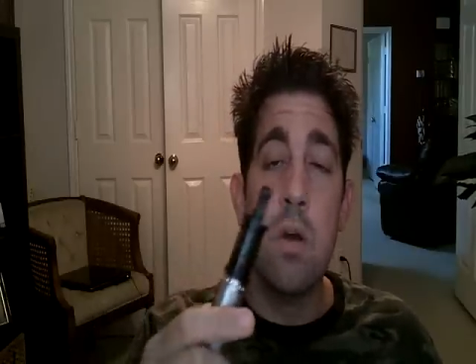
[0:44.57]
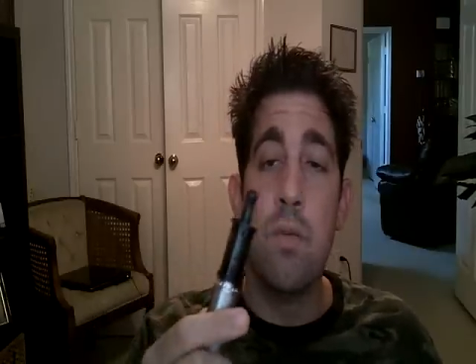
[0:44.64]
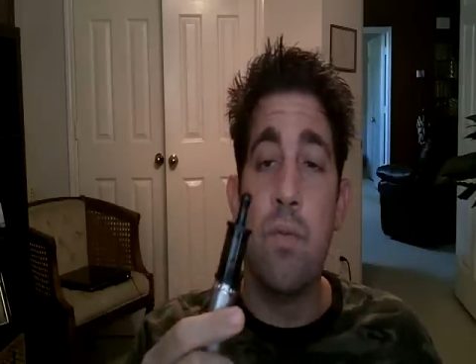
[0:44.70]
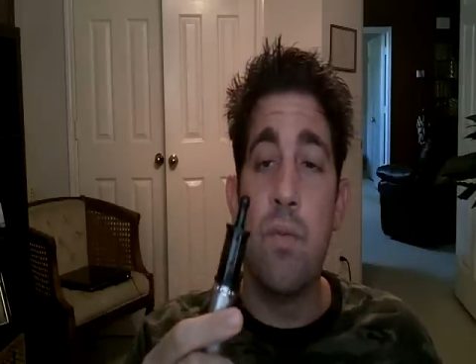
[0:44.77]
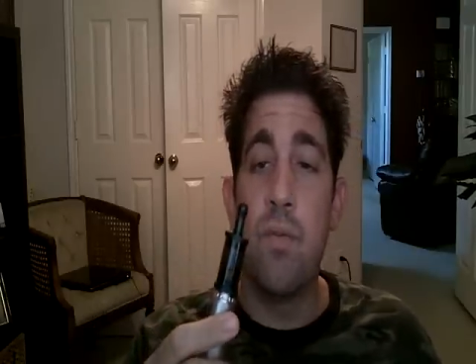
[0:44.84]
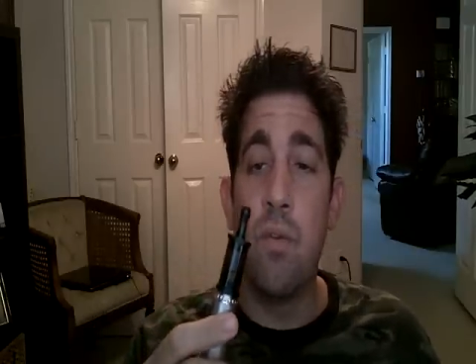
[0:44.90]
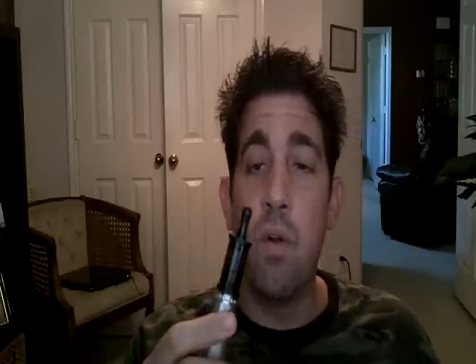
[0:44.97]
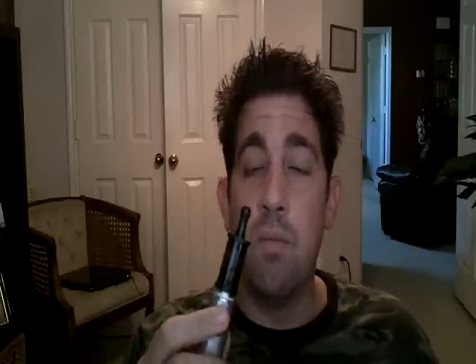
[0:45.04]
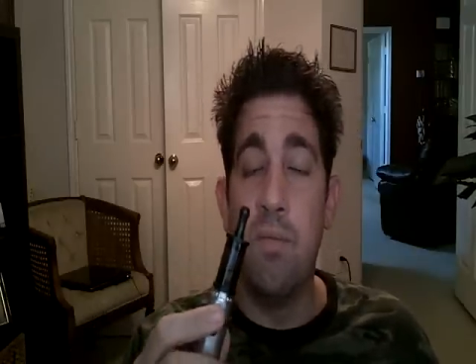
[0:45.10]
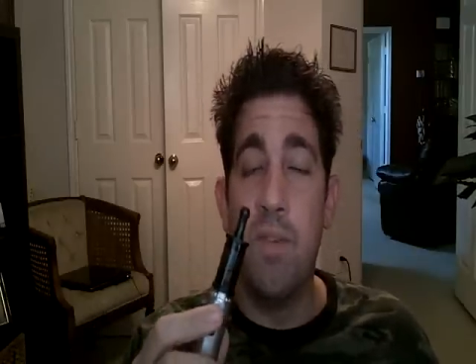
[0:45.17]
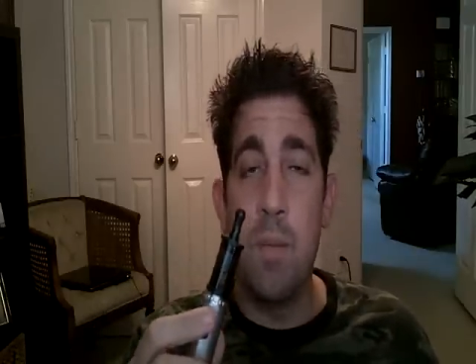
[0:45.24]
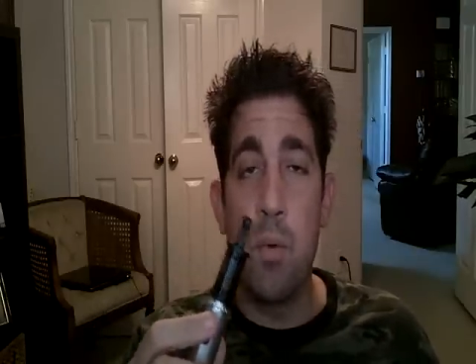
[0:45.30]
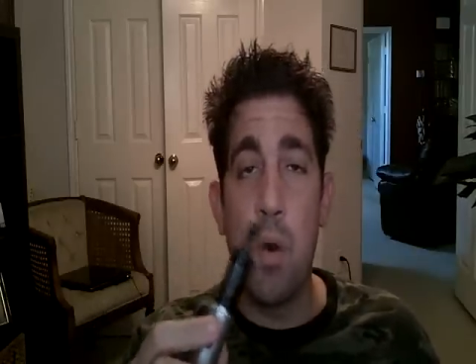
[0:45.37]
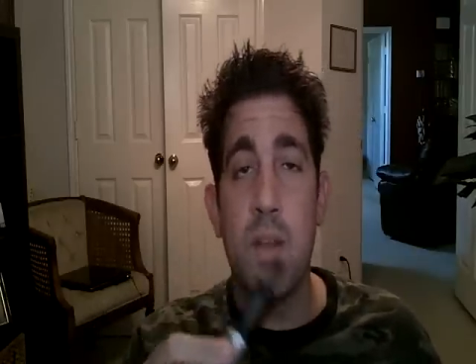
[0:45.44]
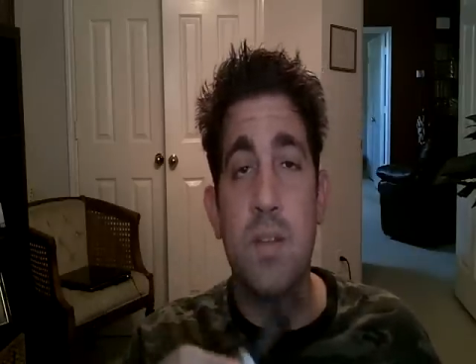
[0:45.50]
from
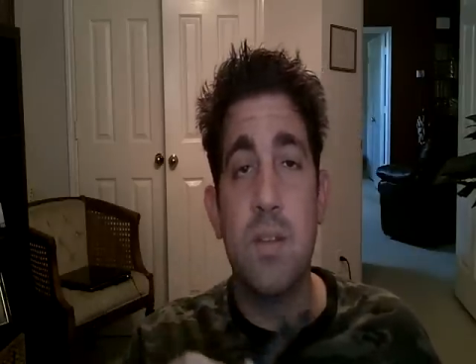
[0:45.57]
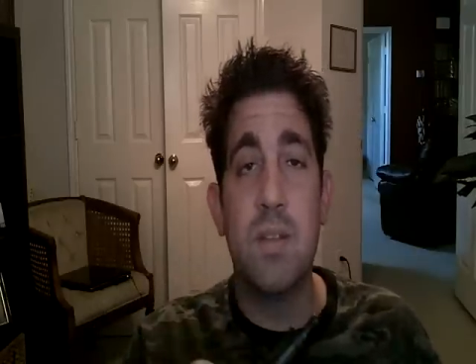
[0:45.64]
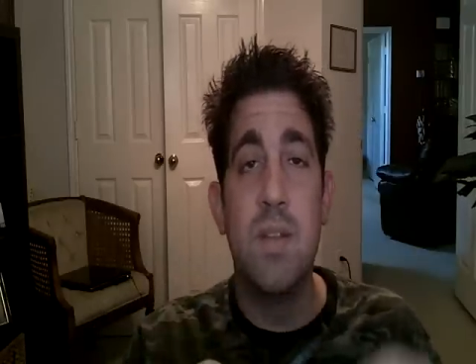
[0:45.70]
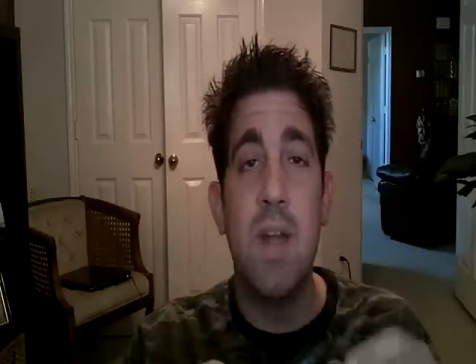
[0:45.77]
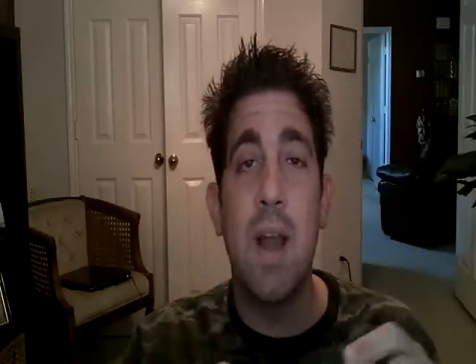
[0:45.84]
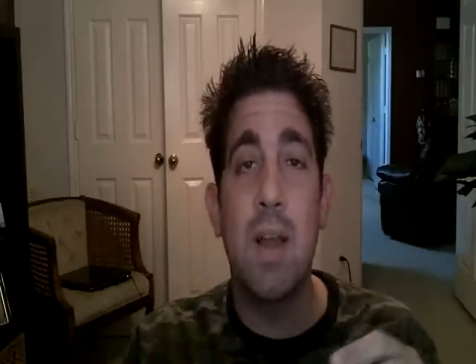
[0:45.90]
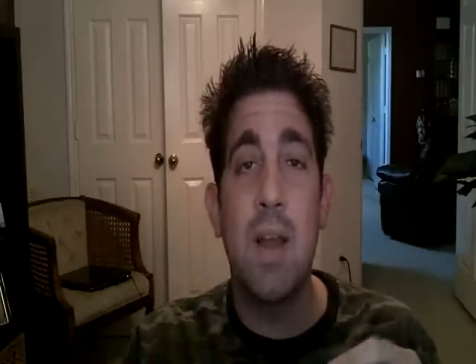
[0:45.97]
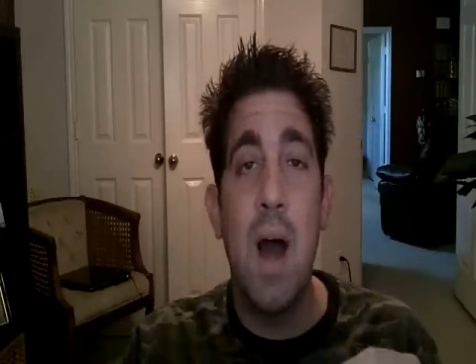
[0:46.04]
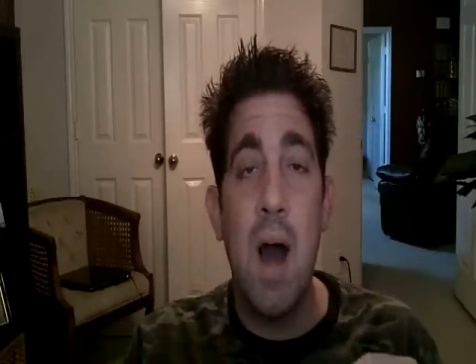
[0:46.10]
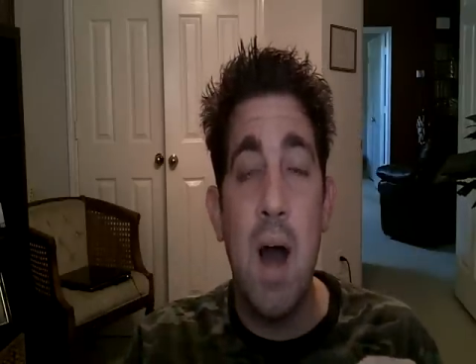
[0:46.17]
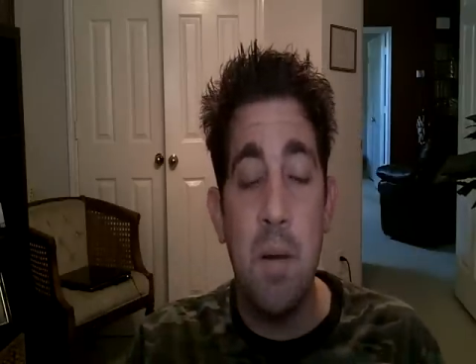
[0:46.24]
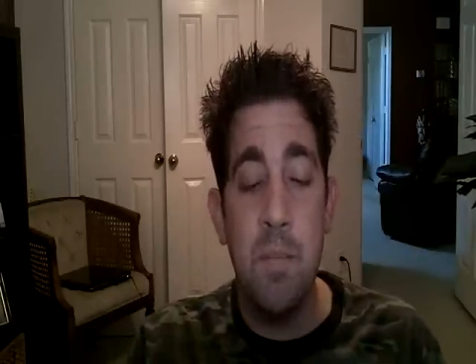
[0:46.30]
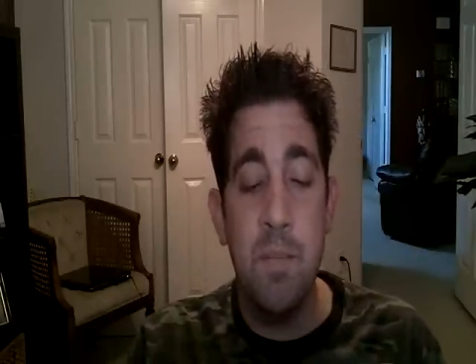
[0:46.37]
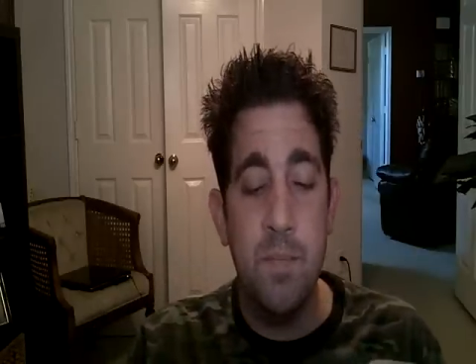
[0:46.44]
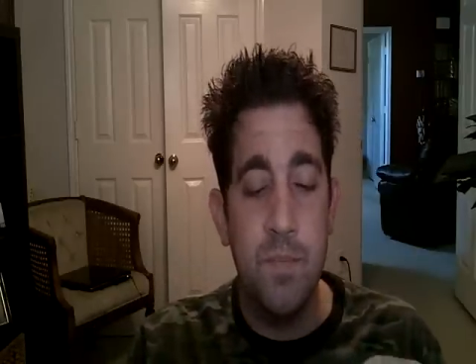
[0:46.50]

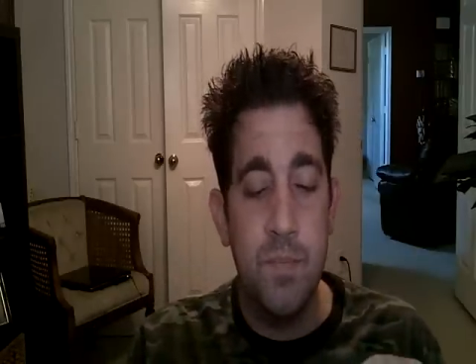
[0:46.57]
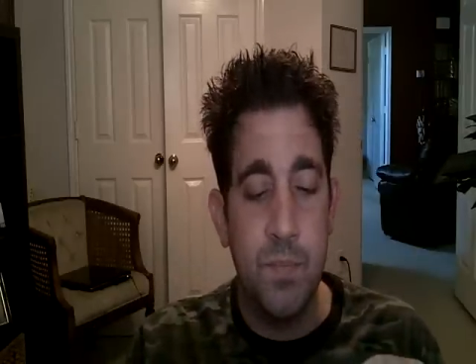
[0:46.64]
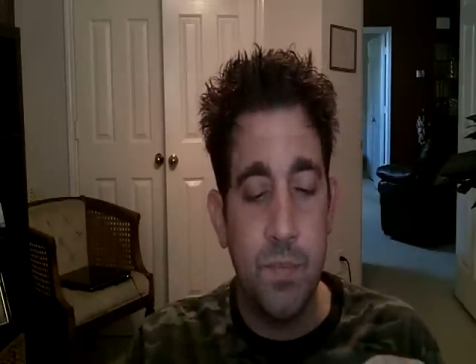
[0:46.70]
Vaporescence.com.